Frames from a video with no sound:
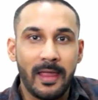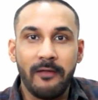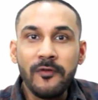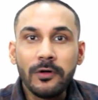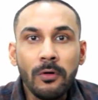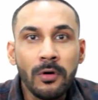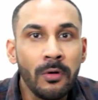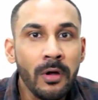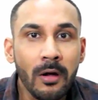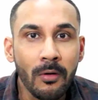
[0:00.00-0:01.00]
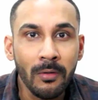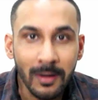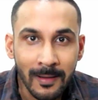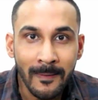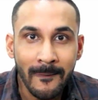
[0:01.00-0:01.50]
if you don't know your
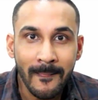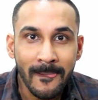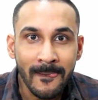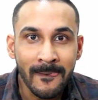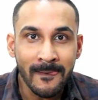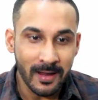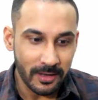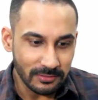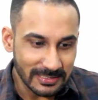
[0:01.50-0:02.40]
goal, you